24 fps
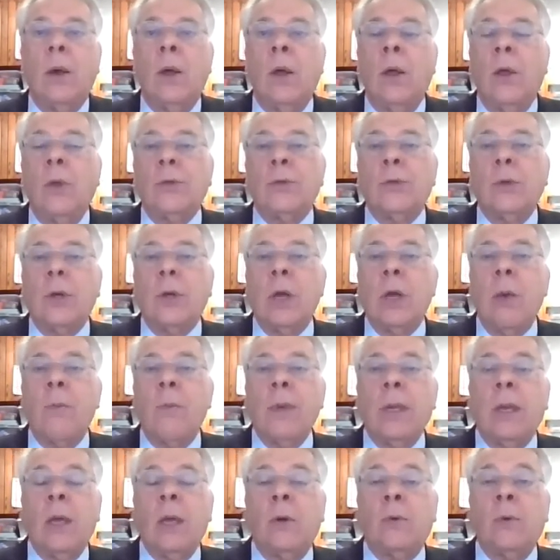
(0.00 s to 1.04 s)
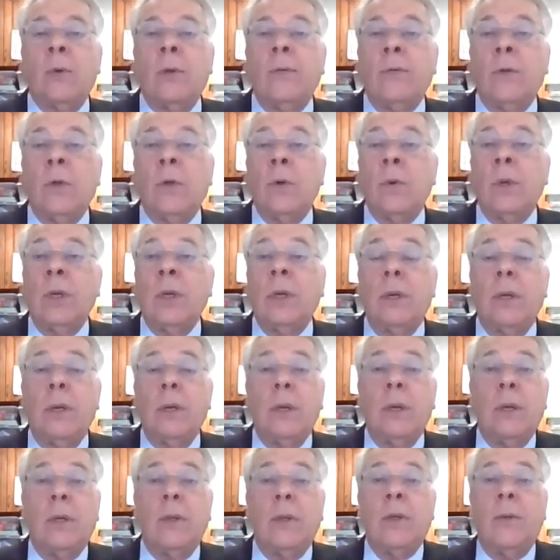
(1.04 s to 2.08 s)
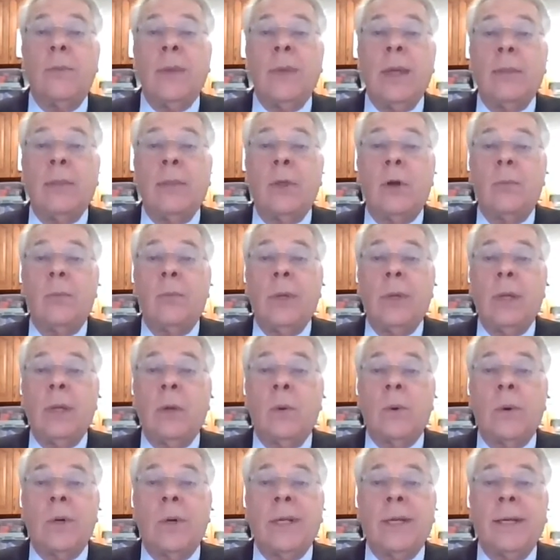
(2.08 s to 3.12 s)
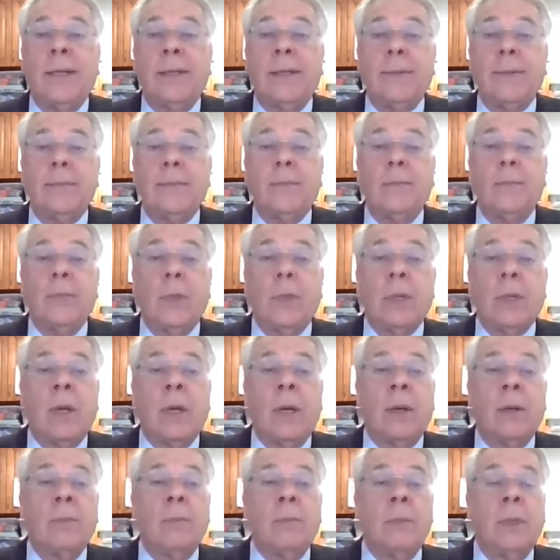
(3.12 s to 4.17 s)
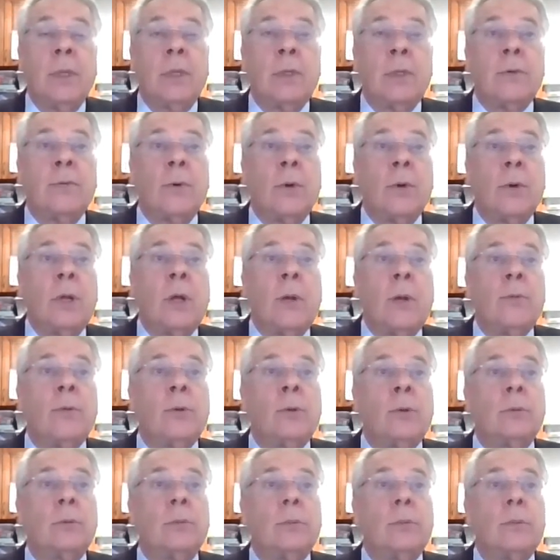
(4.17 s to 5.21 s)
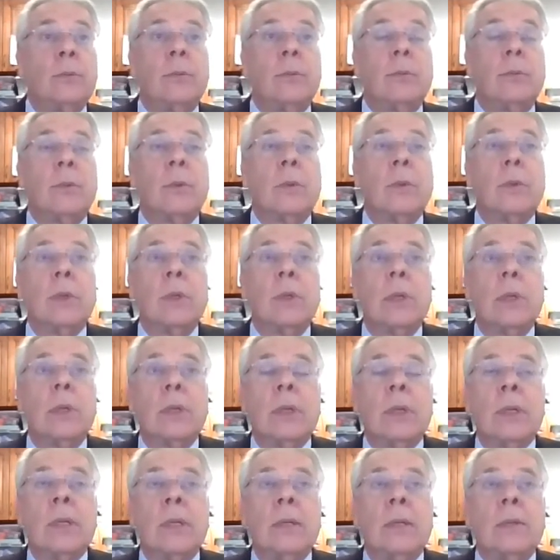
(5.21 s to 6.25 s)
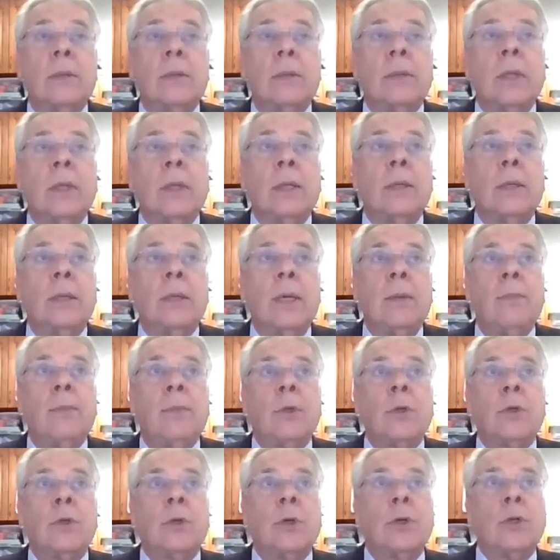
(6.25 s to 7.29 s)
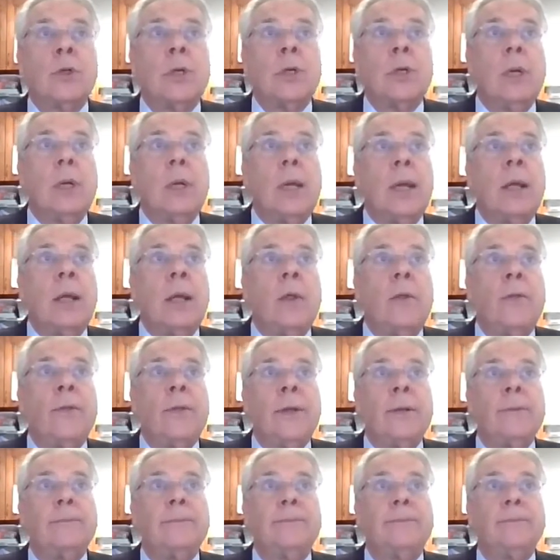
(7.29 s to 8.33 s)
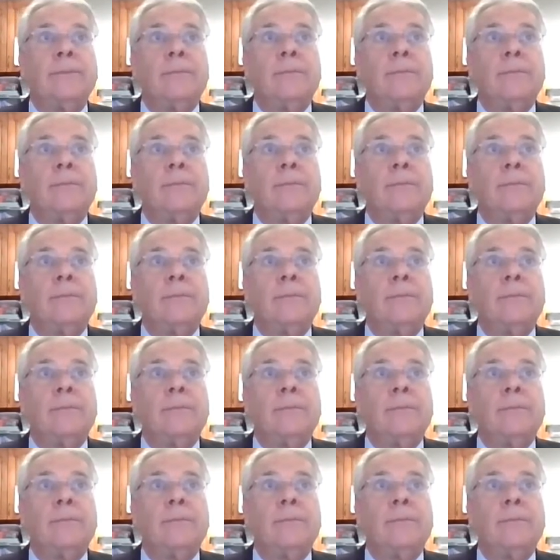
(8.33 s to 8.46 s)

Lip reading: also coming and reviewing the men that are being ordained. It's a very helpful thing to keep the church healthy.